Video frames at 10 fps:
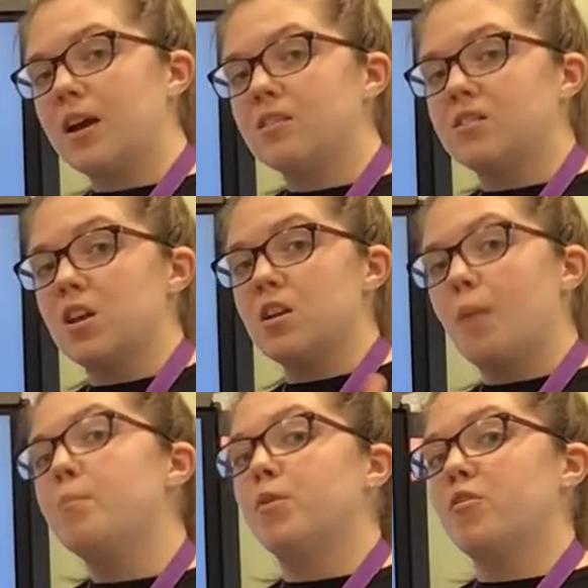is the
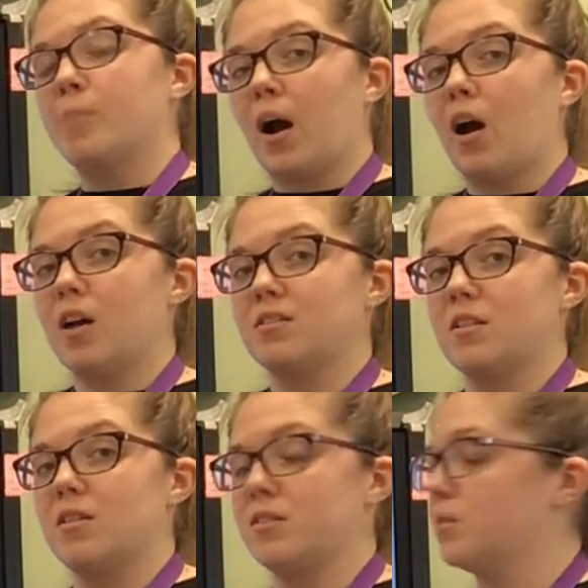number of parts in
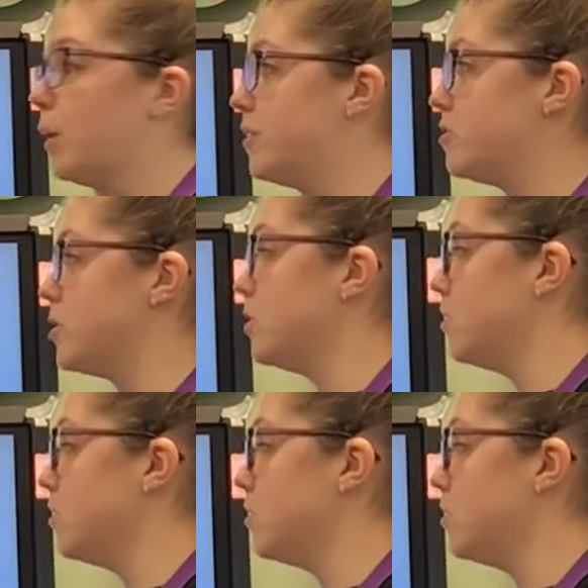this question,